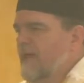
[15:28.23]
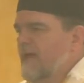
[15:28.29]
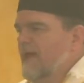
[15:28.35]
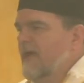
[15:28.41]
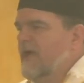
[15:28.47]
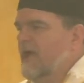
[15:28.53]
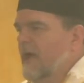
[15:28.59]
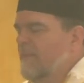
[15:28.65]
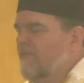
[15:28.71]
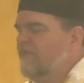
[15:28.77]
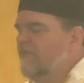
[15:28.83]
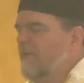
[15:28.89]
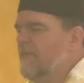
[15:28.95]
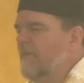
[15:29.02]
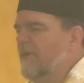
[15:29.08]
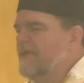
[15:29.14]
It comes
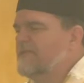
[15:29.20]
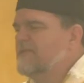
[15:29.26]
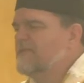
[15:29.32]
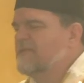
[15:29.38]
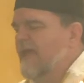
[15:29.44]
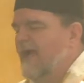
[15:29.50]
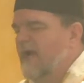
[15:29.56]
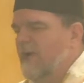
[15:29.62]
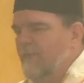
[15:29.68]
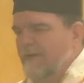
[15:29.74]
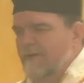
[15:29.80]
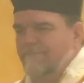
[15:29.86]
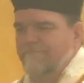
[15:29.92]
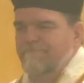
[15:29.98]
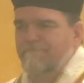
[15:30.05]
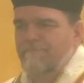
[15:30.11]
from the Blessed
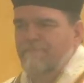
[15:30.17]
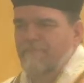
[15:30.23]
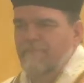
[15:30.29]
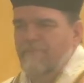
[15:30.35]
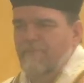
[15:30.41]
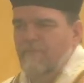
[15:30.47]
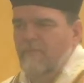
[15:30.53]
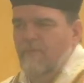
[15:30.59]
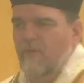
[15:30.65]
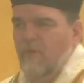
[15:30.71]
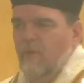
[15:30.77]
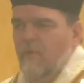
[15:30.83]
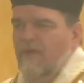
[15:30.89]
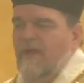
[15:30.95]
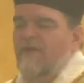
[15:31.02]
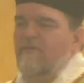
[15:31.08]
Sacrament.
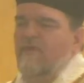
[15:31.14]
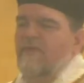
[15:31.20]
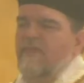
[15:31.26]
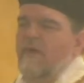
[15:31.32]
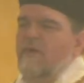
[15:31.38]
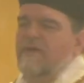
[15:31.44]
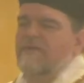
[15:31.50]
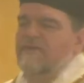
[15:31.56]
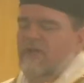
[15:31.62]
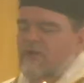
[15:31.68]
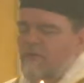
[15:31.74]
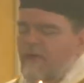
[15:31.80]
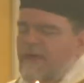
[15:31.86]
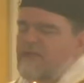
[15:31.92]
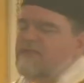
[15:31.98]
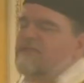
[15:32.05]
Whenever there was a
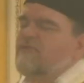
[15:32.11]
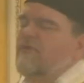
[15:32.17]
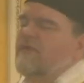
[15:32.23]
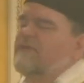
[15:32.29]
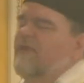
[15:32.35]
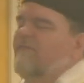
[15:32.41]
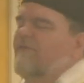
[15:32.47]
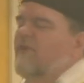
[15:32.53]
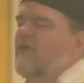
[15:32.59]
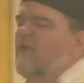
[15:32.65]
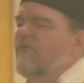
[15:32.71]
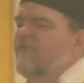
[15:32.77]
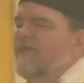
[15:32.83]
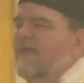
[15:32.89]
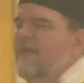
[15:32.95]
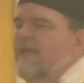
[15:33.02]
great
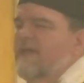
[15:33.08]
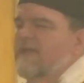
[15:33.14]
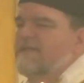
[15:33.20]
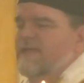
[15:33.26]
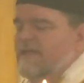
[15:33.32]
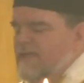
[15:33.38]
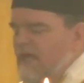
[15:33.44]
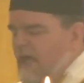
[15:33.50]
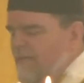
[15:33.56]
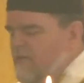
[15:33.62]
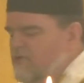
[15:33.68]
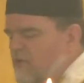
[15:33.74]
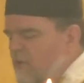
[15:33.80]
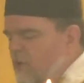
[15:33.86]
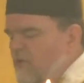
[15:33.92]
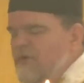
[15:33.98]
difficulty, St.
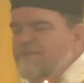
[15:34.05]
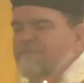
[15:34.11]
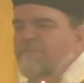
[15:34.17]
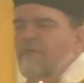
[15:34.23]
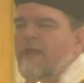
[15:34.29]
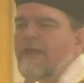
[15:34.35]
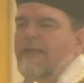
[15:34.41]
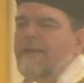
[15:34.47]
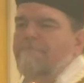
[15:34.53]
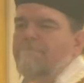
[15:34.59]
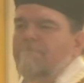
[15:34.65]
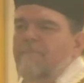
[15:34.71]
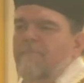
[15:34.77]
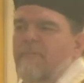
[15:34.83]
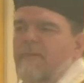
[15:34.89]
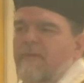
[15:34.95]
Thomas always
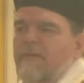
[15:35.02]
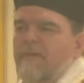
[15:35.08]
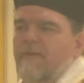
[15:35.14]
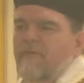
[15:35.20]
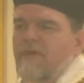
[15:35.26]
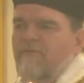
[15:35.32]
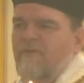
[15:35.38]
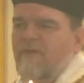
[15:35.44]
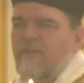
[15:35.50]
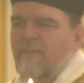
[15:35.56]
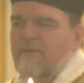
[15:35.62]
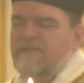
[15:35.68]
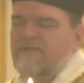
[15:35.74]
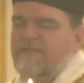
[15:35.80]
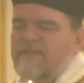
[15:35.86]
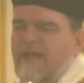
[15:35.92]
prayed. He went in front of
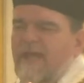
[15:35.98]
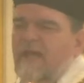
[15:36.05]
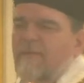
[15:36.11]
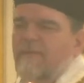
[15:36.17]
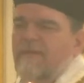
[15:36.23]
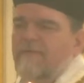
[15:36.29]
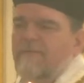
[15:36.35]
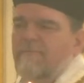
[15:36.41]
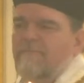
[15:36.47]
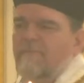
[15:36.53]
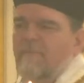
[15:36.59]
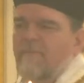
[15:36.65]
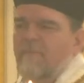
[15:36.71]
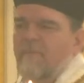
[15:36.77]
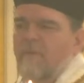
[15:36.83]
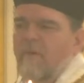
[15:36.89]
the Blessed Sacrament
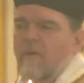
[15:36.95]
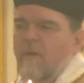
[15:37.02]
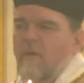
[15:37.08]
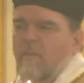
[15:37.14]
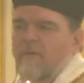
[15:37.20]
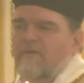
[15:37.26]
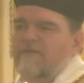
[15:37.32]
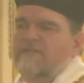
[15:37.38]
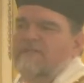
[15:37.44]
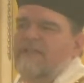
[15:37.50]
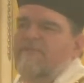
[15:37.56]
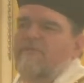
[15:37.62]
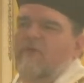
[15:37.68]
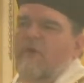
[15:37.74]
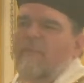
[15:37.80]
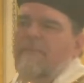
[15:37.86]
when there was a
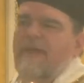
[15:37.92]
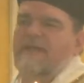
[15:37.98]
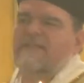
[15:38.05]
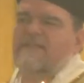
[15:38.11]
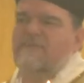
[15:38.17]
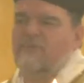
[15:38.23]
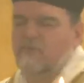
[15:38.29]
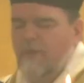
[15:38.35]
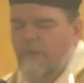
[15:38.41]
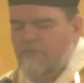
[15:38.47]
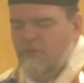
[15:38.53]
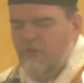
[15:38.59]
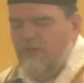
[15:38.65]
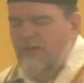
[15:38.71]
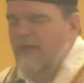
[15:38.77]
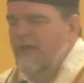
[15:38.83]
difficult passage of
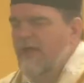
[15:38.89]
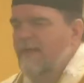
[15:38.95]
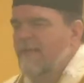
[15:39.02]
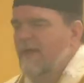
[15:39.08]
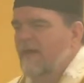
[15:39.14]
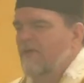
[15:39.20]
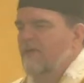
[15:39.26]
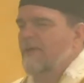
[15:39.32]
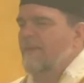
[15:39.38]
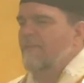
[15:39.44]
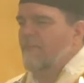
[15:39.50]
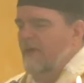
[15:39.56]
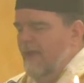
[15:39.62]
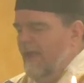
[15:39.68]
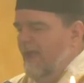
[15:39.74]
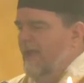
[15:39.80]
Scripture, he not only
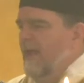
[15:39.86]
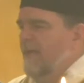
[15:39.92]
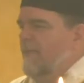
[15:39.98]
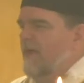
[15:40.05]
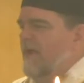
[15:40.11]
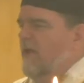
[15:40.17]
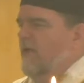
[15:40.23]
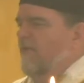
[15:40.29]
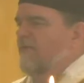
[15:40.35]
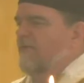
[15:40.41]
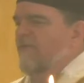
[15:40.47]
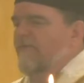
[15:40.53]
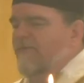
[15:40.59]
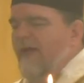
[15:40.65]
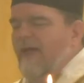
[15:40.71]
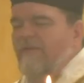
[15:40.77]
prayed, but he
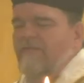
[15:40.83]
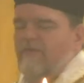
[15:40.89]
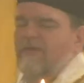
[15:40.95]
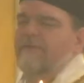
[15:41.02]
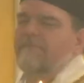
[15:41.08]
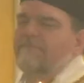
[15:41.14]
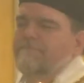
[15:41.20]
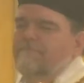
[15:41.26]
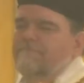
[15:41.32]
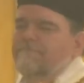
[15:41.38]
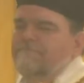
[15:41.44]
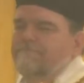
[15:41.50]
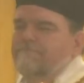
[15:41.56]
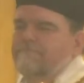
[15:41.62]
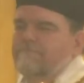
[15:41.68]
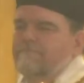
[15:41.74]
also fasted.
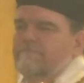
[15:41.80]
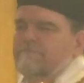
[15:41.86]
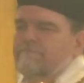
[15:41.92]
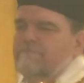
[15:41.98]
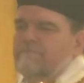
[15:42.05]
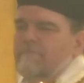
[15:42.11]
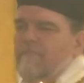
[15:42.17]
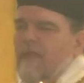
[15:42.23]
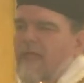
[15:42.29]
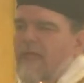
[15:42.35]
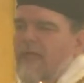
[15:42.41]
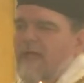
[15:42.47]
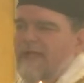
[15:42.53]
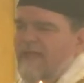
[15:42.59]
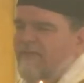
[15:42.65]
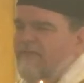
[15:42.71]

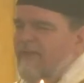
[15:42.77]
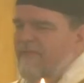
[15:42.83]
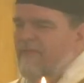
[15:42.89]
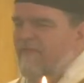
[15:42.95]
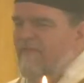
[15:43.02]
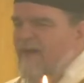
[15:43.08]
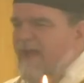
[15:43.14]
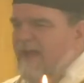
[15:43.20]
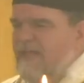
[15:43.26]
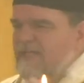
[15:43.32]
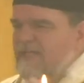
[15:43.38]
And he said, Divine